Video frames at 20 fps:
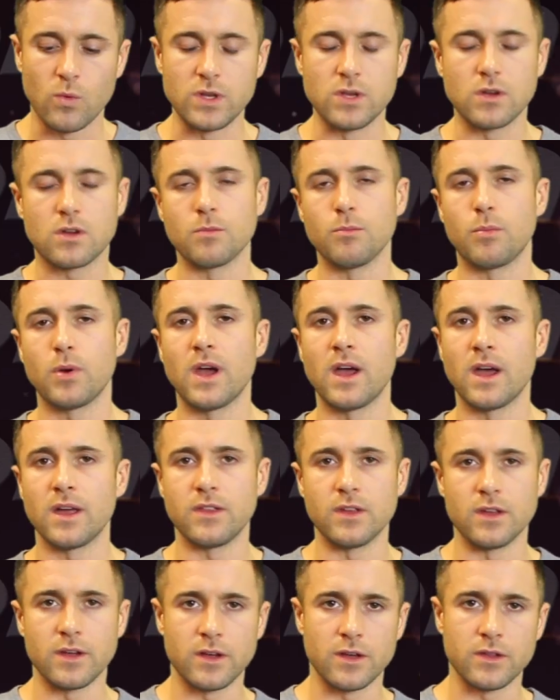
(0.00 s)
when you compare
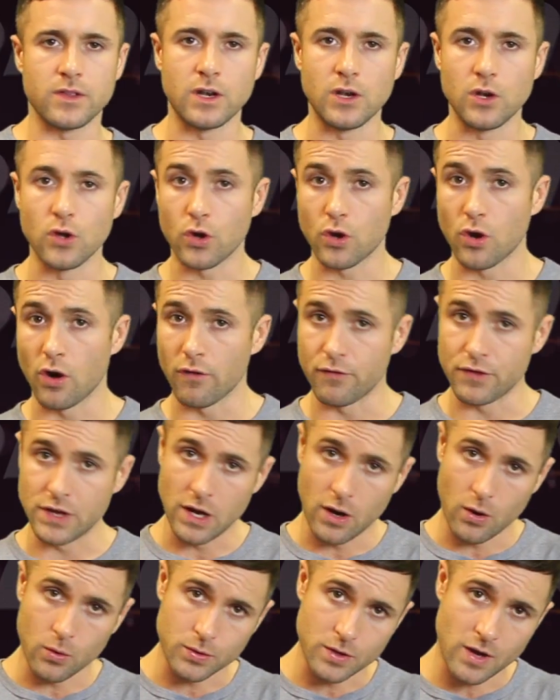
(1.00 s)
the look of
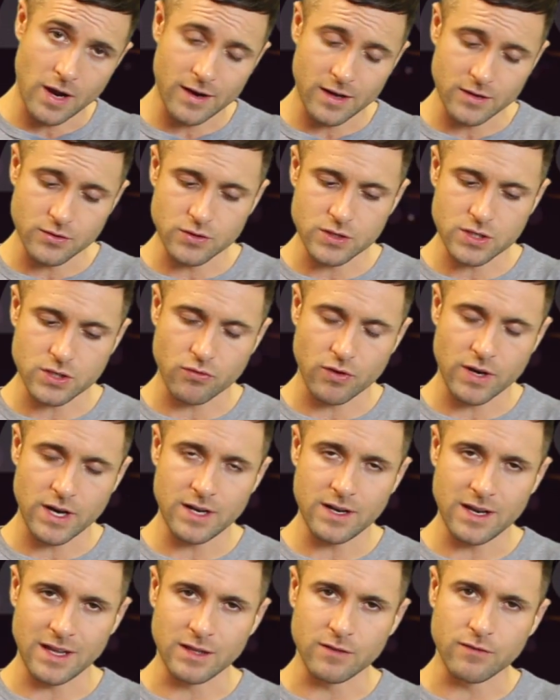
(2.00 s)
the old 900
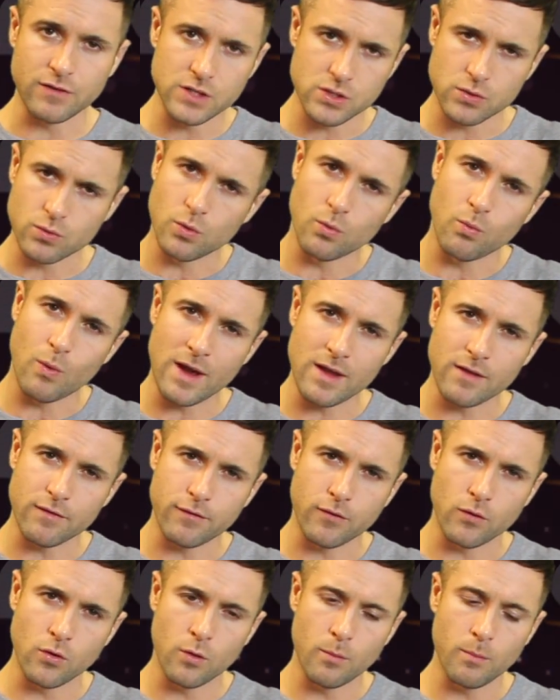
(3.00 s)
screen and the visual
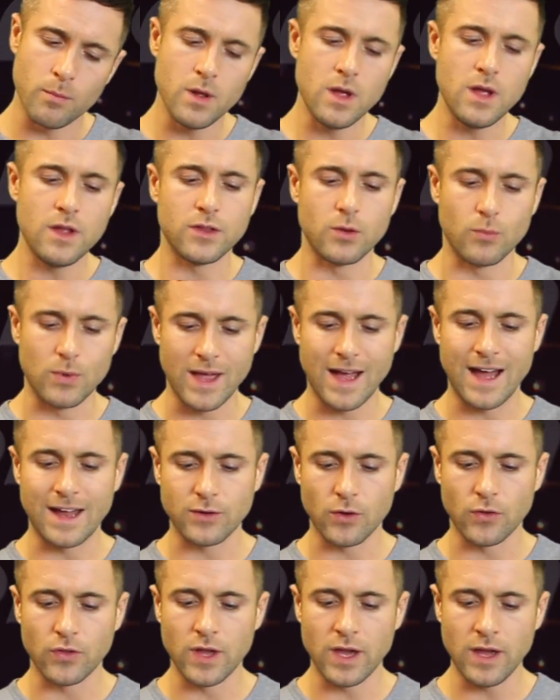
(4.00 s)
waveform that we
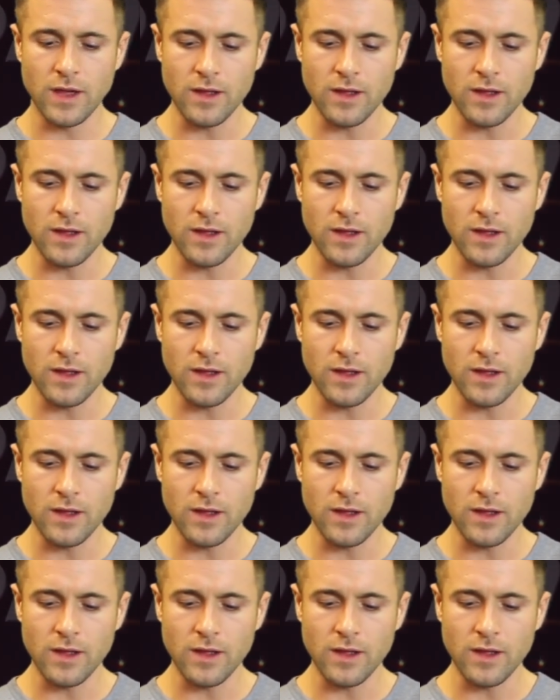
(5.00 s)
had on